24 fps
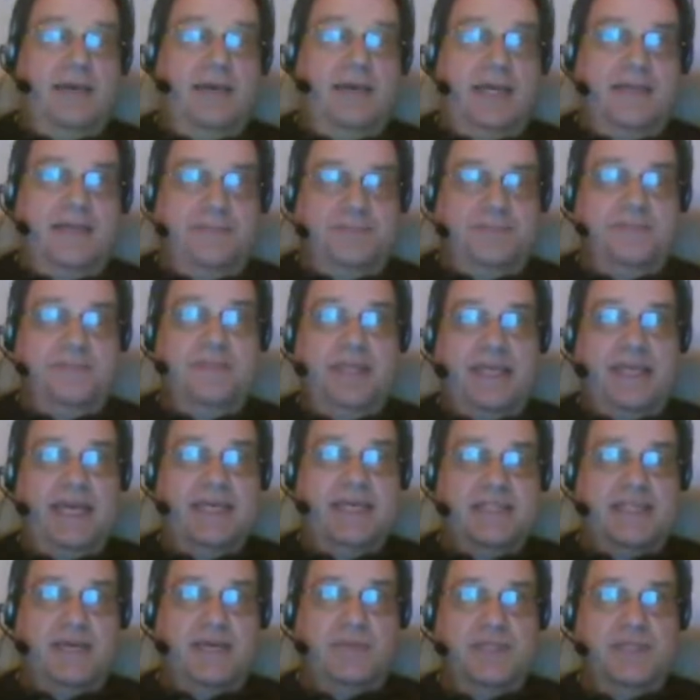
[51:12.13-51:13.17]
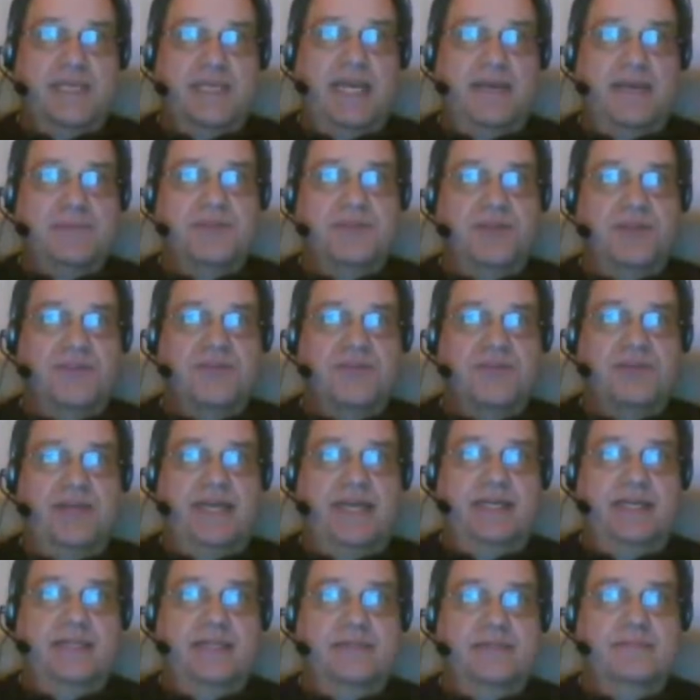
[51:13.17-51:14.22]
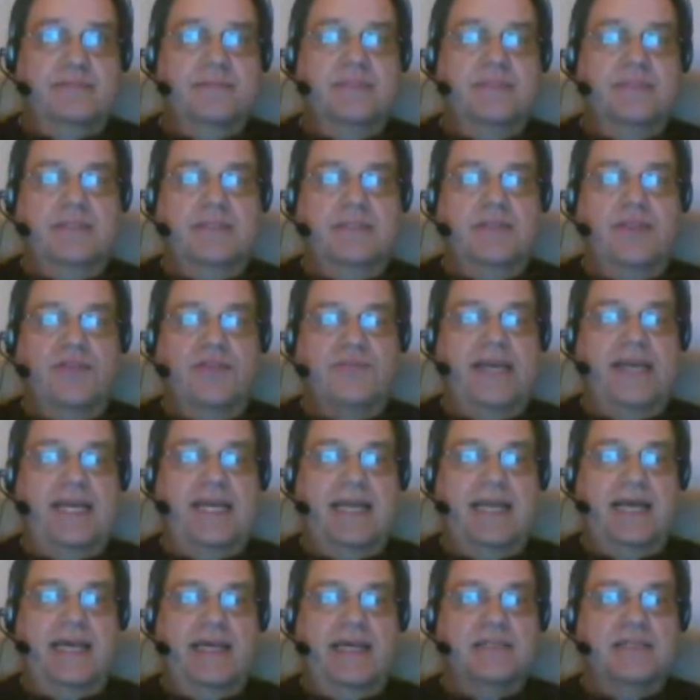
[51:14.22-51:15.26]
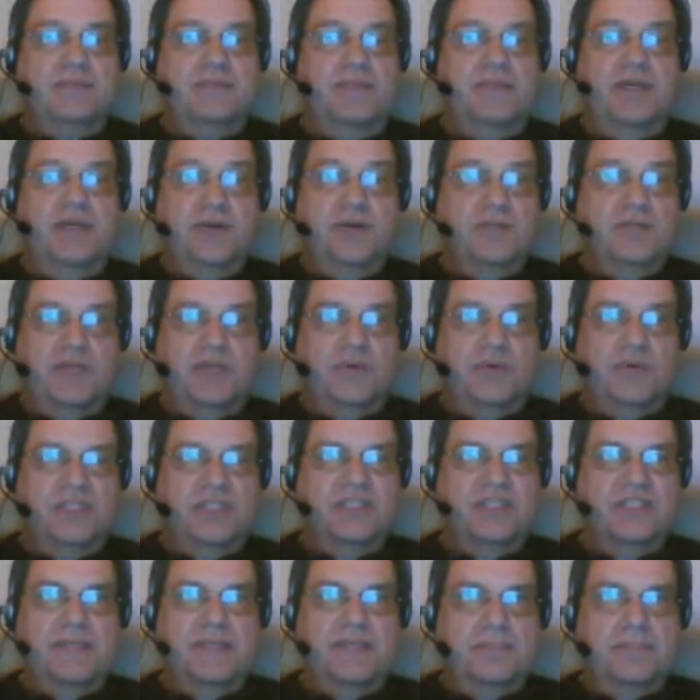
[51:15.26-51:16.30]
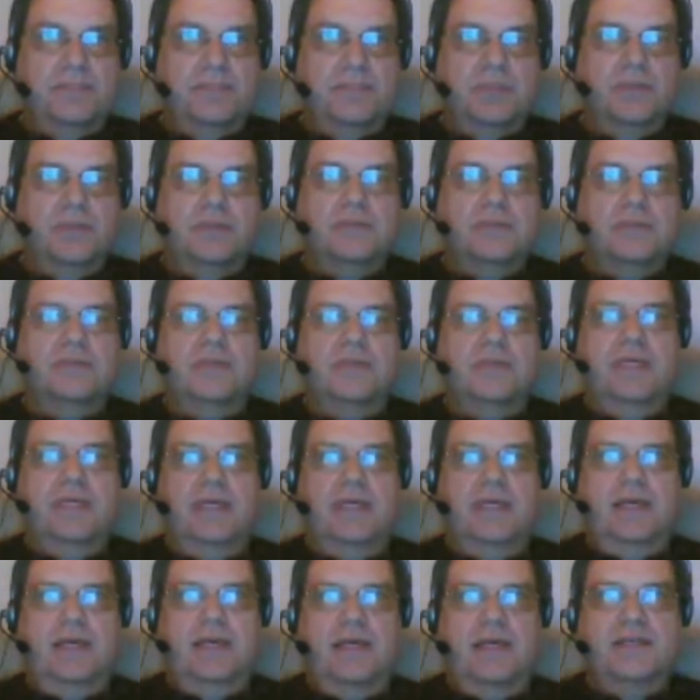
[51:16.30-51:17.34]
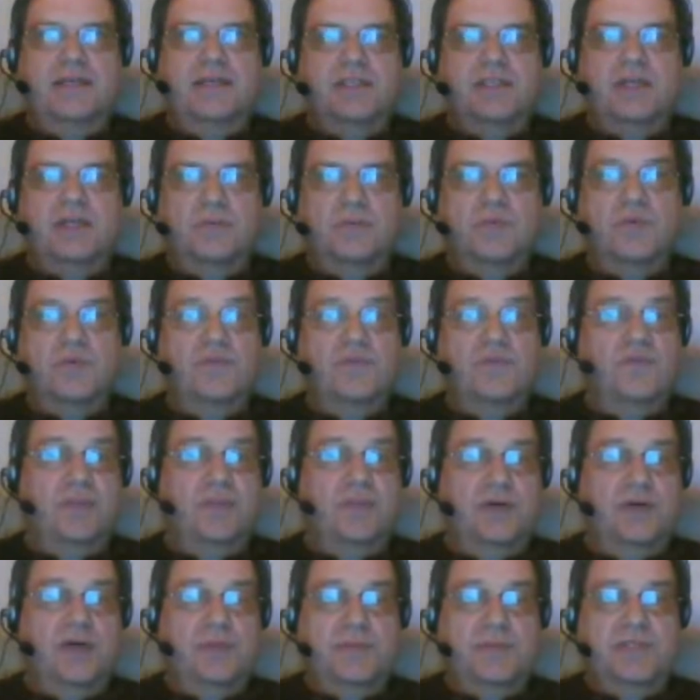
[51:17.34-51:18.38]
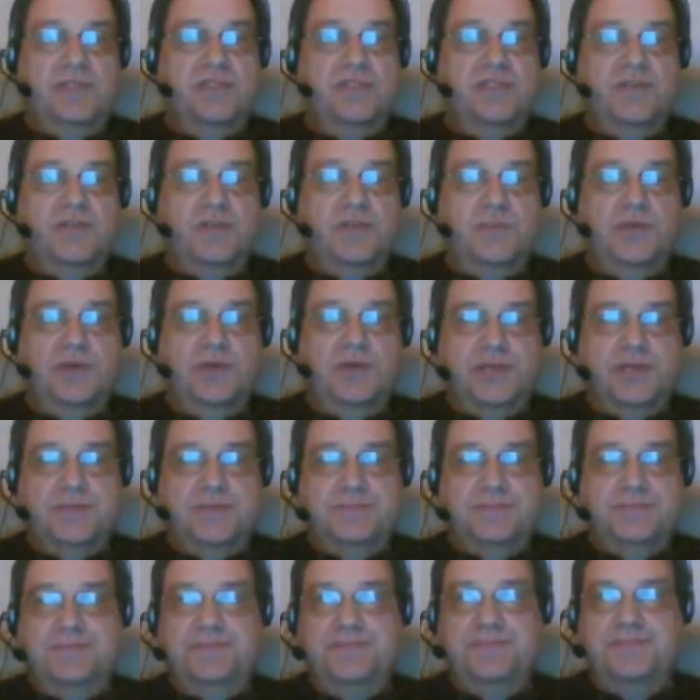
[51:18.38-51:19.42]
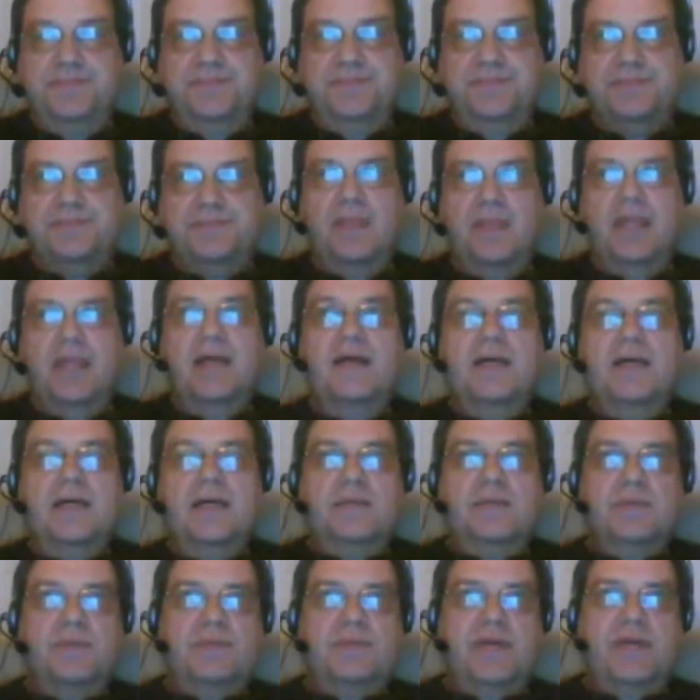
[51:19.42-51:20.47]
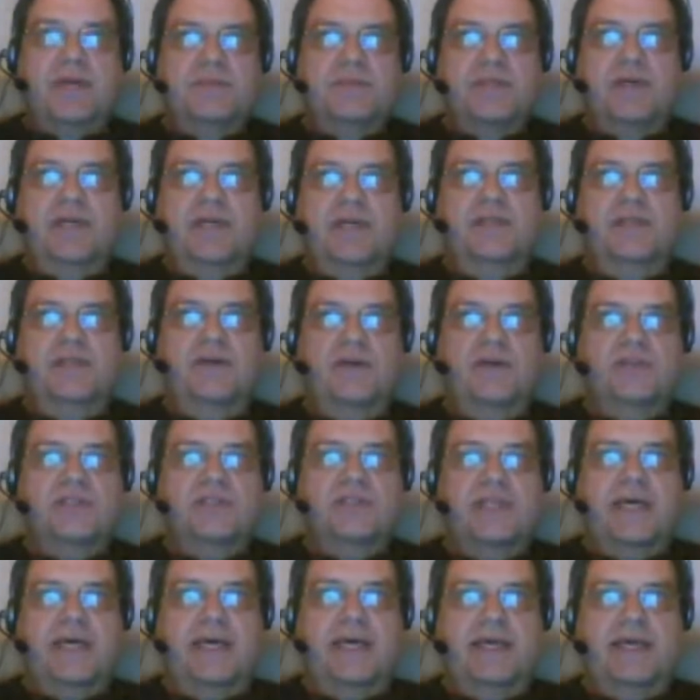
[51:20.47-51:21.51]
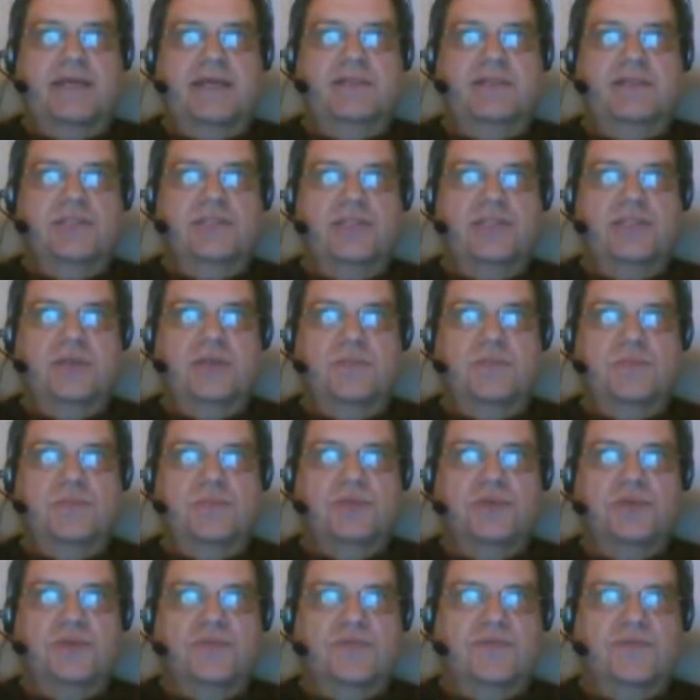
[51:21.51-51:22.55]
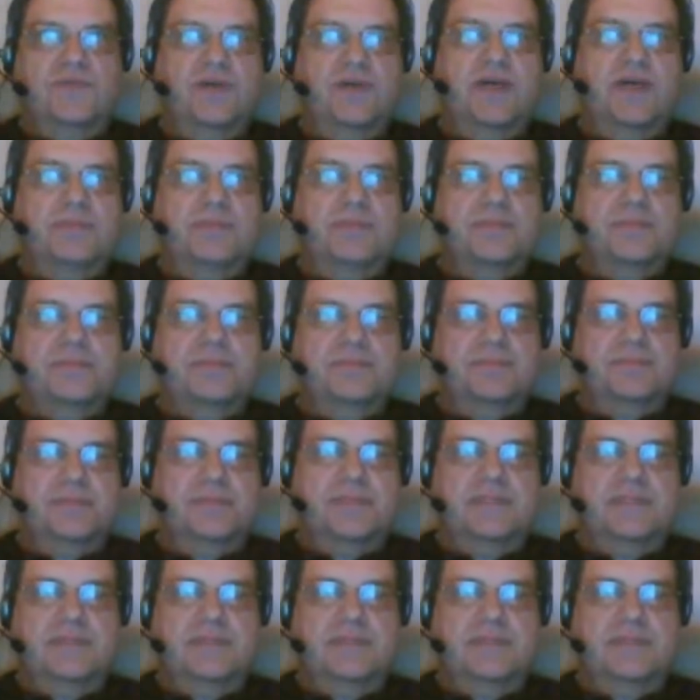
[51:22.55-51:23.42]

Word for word: I mean, yes, it was kept to the three, the three layers because it was a simple example for the purposes of the book. But perhaps I can answer that in terms of um,